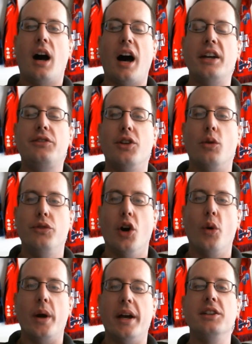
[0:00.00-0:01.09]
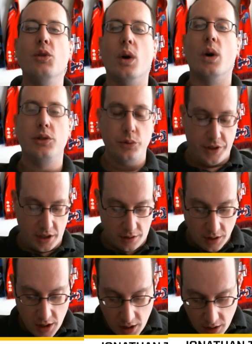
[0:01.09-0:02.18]
I don't know anyone who did.
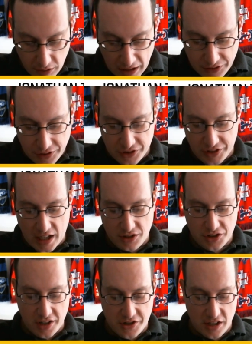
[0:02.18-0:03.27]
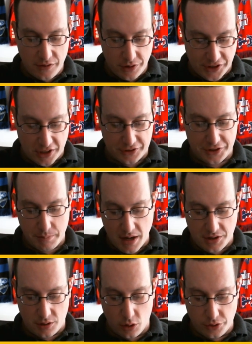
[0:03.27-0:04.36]
Alexis Sanchez in the 6th,
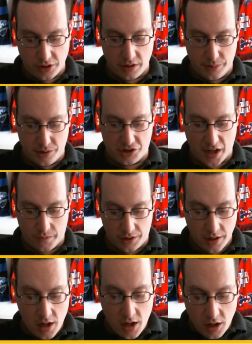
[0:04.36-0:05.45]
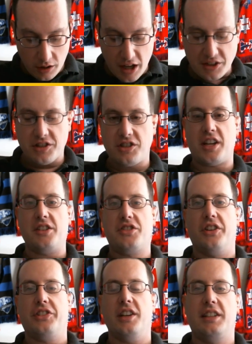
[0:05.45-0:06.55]
Mesut Ozil in the 7th. Alexis
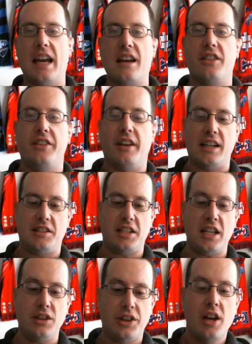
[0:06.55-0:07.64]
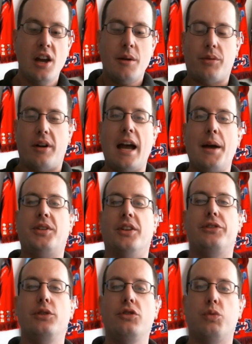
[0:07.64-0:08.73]
Sanchez again in the 19th, perhaps as
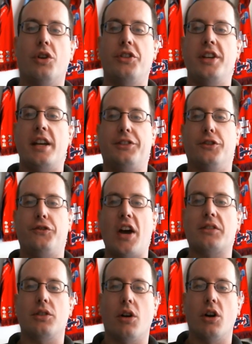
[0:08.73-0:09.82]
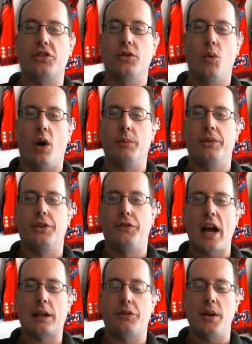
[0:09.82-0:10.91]
newsworthy as the fact that Arsenal won was the
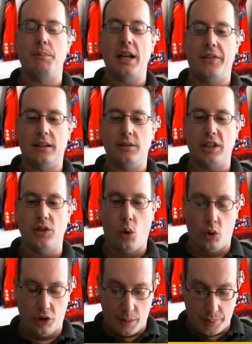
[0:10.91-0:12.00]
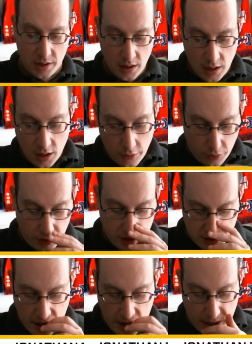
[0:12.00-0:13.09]
fact that they made that lead hold up for the
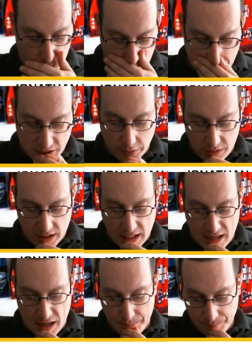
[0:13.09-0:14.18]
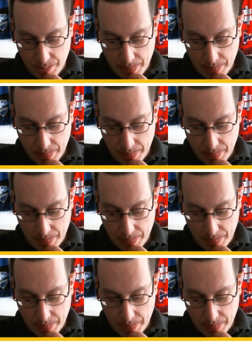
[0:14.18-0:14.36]
entire rest of the game.